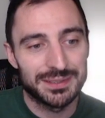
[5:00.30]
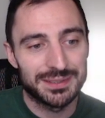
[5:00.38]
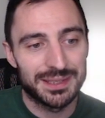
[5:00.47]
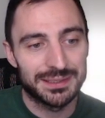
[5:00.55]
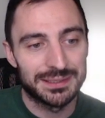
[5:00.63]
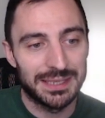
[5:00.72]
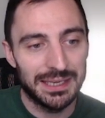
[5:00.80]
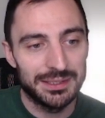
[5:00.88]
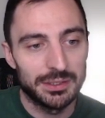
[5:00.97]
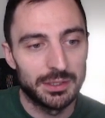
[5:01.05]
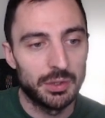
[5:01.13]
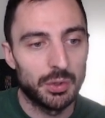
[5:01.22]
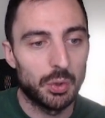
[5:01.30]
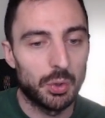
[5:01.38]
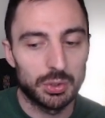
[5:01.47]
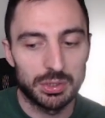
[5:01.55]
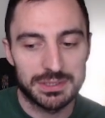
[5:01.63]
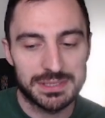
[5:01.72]
that knight
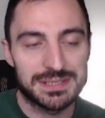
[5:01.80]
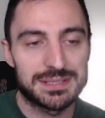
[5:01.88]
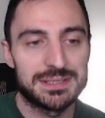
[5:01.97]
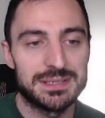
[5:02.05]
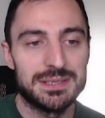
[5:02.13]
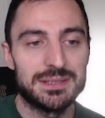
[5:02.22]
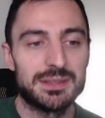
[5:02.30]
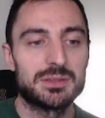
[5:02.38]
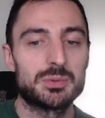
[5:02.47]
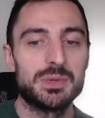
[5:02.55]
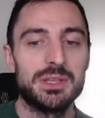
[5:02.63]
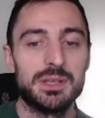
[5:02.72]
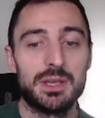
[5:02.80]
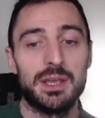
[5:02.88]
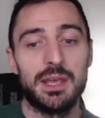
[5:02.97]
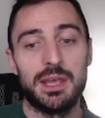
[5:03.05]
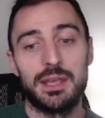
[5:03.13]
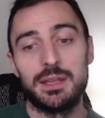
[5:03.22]
on c3.
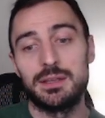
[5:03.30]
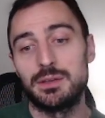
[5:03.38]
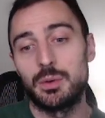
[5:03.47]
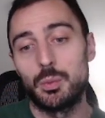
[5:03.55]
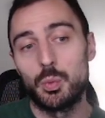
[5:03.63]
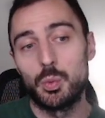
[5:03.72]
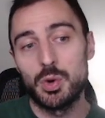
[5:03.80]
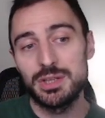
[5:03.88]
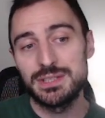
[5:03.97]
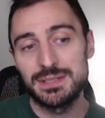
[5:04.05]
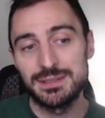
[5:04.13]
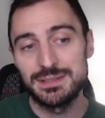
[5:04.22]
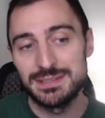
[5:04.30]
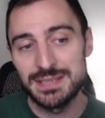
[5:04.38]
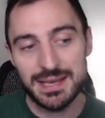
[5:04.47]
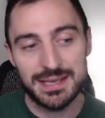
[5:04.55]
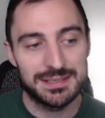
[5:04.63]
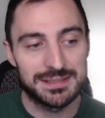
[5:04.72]
And what
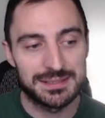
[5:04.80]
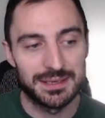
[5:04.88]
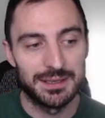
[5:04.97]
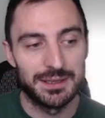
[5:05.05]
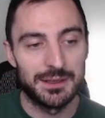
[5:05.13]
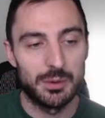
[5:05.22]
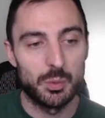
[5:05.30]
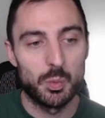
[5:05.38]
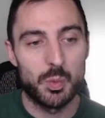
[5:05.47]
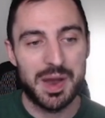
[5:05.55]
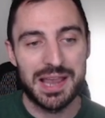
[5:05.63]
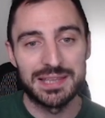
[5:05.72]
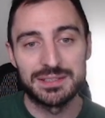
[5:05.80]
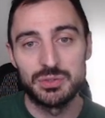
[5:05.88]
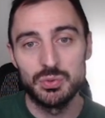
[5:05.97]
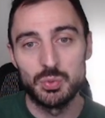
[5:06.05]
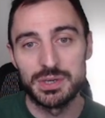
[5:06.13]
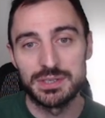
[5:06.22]
does white do?
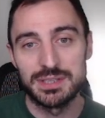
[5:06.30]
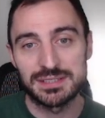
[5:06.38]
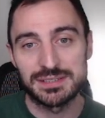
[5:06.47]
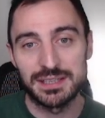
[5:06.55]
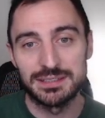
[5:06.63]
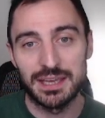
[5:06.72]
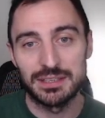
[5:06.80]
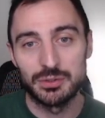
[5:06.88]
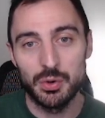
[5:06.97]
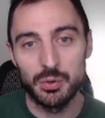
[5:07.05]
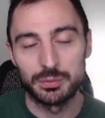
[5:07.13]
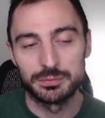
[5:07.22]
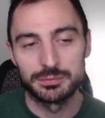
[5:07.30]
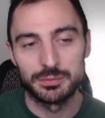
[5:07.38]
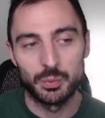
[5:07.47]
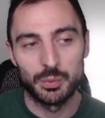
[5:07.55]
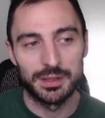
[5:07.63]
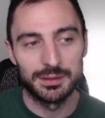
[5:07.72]
Where does that knight go?
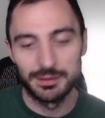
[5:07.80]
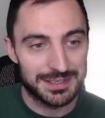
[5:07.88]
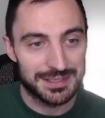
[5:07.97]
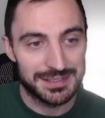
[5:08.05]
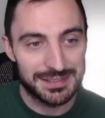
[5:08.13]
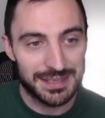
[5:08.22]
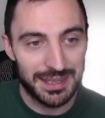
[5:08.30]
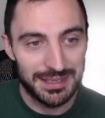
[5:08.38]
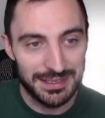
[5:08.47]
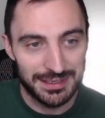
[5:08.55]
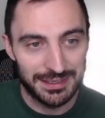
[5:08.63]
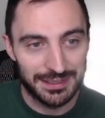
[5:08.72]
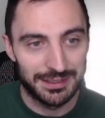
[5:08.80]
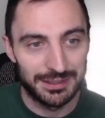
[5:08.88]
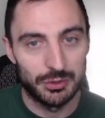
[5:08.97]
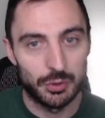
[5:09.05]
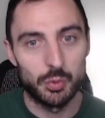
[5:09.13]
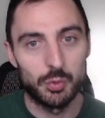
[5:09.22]
Well, say
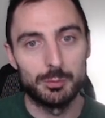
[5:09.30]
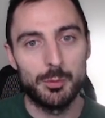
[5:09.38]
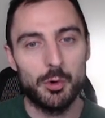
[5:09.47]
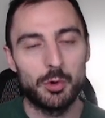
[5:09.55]
no more.